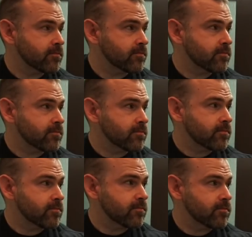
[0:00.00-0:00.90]

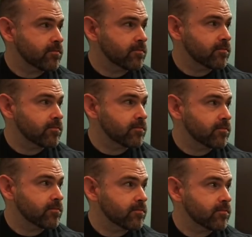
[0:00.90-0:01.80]

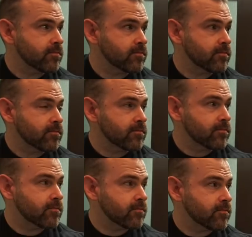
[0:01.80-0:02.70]

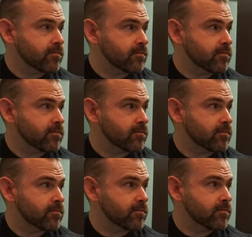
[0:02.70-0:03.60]

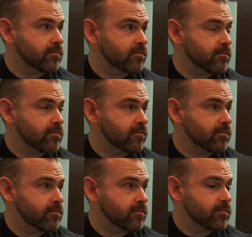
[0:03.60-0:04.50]

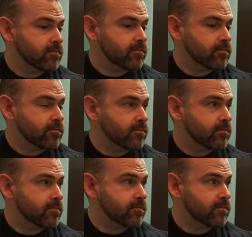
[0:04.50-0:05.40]

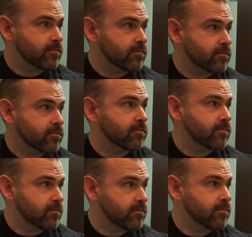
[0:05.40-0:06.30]

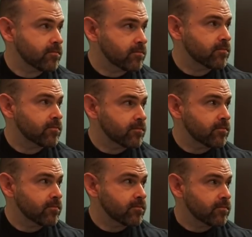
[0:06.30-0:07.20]

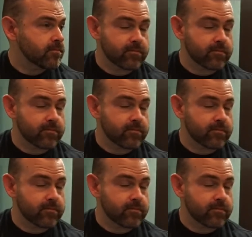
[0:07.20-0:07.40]
No words are spoken by the person on screen.